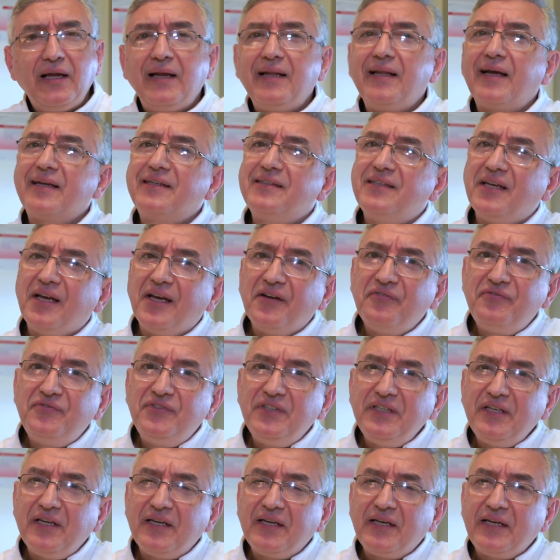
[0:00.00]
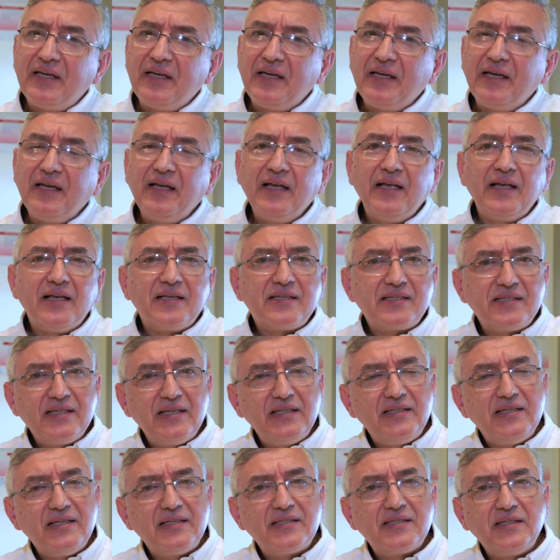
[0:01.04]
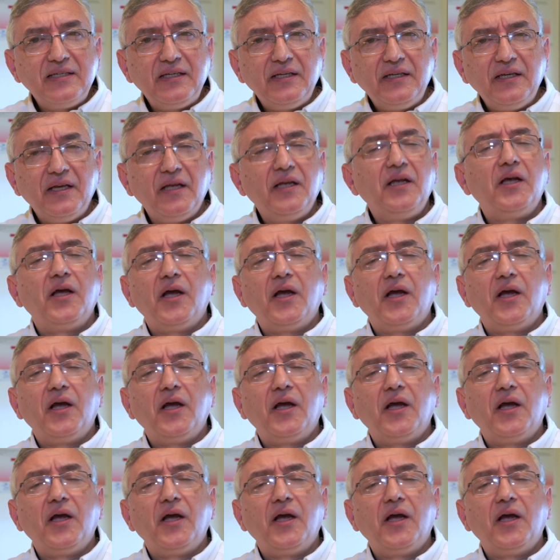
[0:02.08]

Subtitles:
like the FDA, CDC,